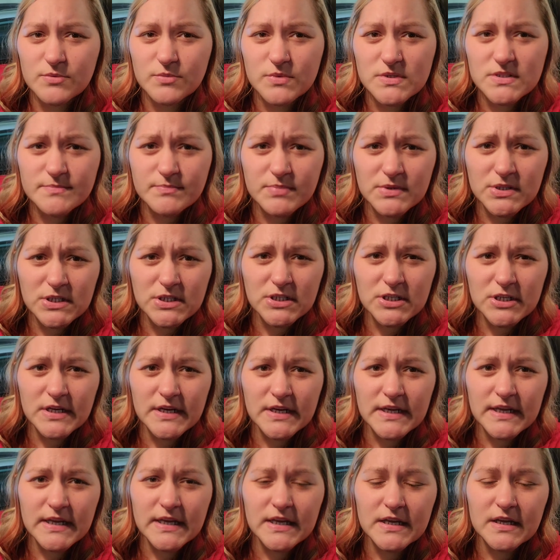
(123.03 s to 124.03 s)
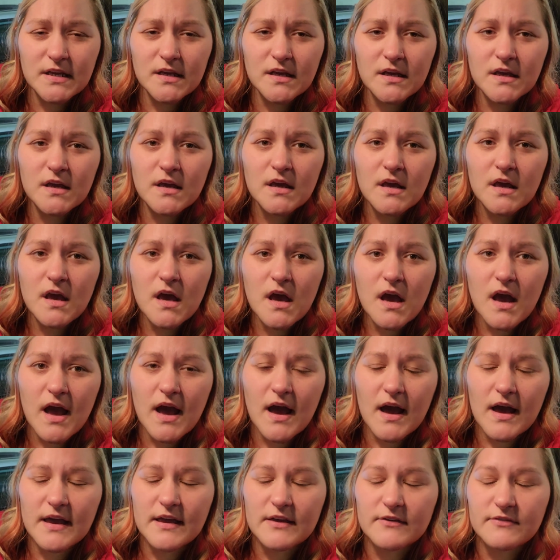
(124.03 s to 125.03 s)
was blurry.
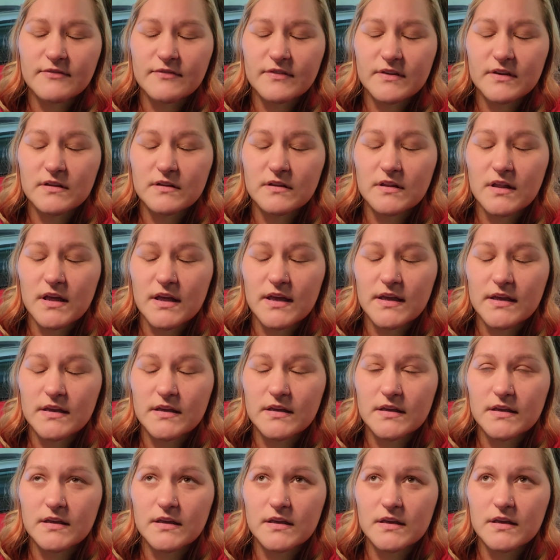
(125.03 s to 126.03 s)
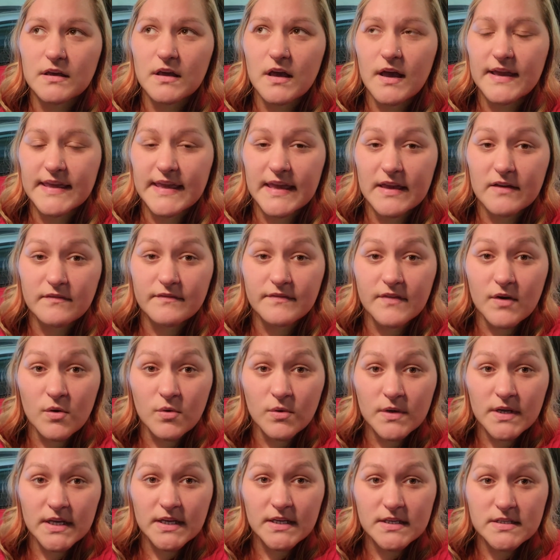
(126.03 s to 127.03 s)
I feel like I can't
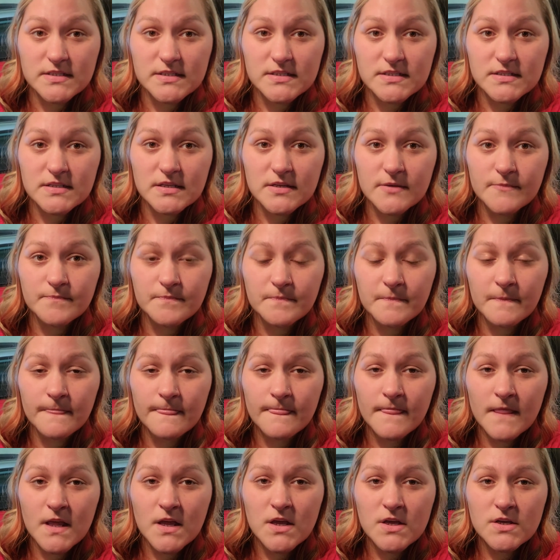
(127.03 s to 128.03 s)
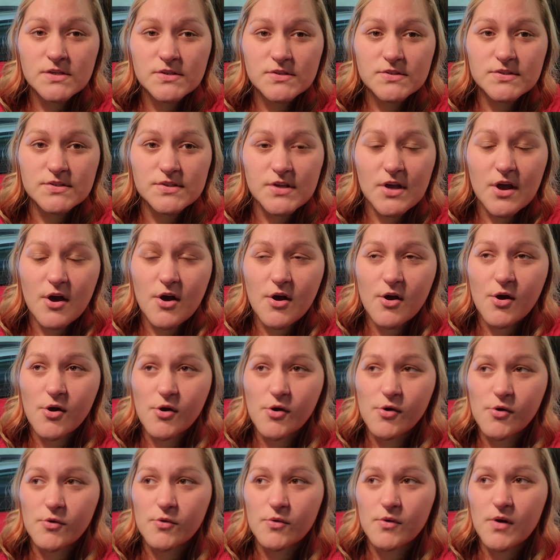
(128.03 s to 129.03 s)
focus.
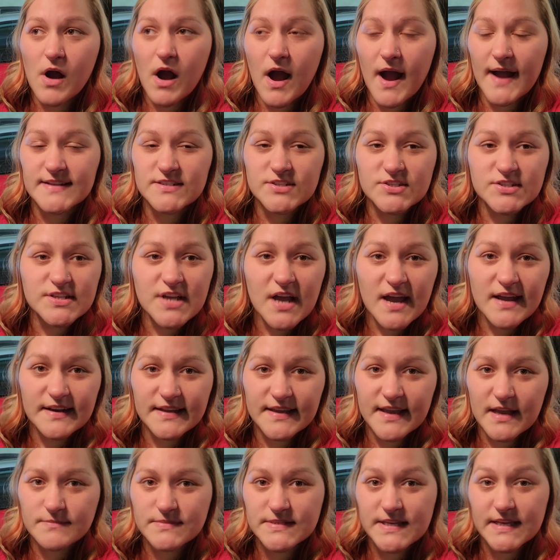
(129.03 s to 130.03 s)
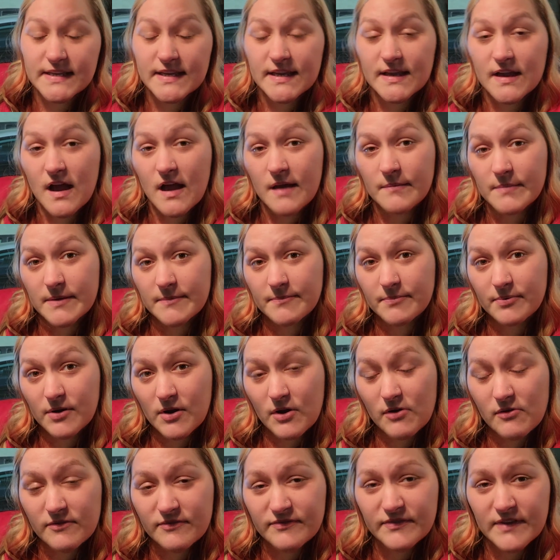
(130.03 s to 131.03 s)
So I just kind of kept taking
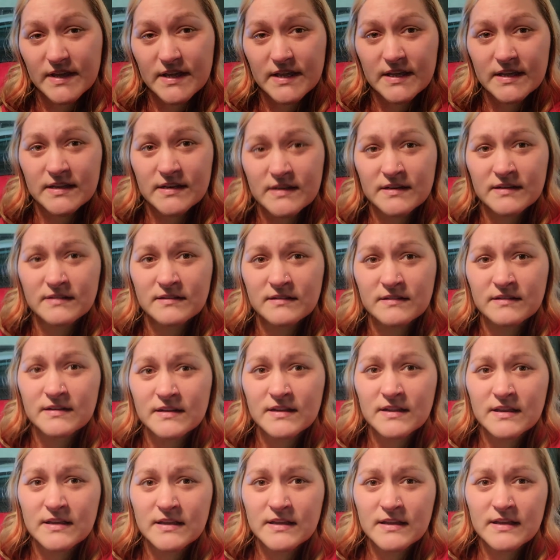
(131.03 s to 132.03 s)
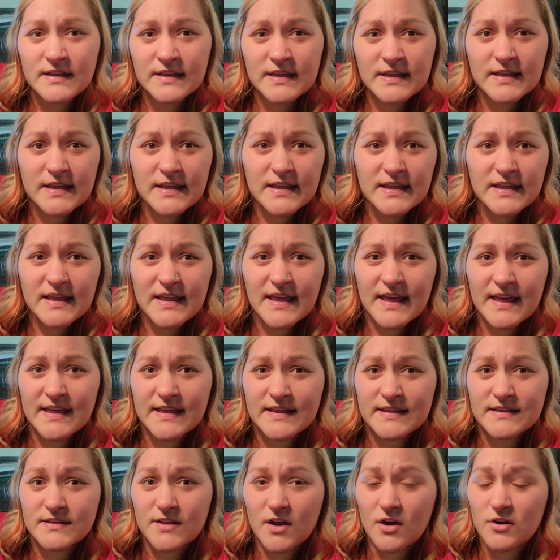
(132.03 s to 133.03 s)
ibuprofen
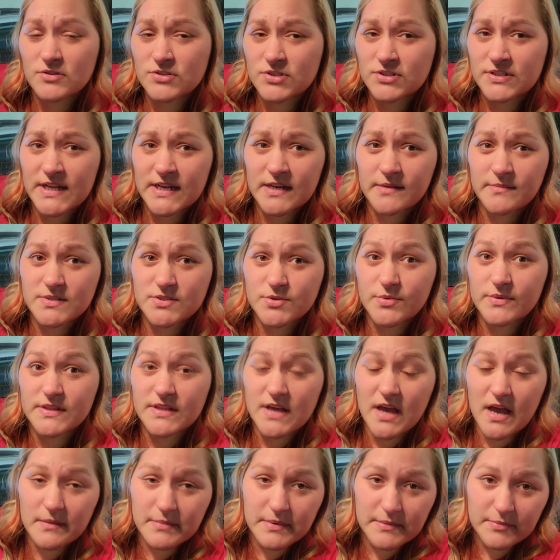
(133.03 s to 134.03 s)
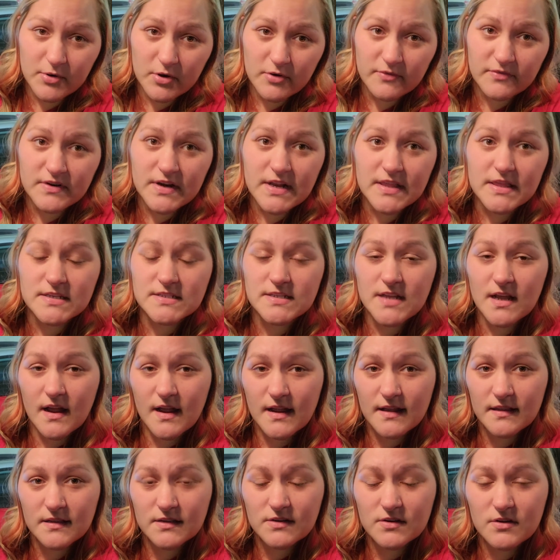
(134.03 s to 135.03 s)
and alternating between the ibuprofen and the
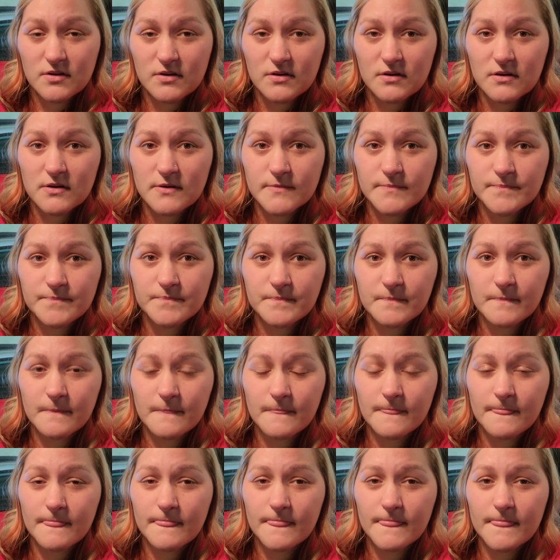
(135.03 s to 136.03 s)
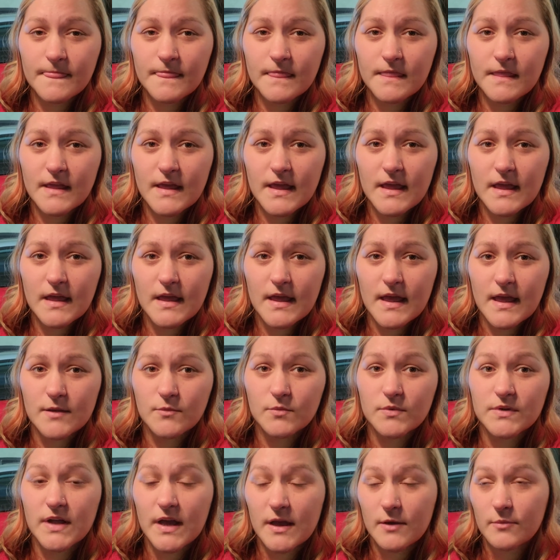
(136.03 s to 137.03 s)
Tylenol. And
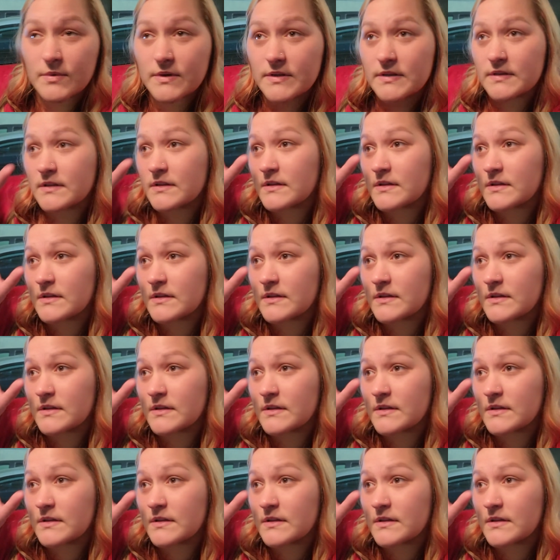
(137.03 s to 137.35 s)
when I would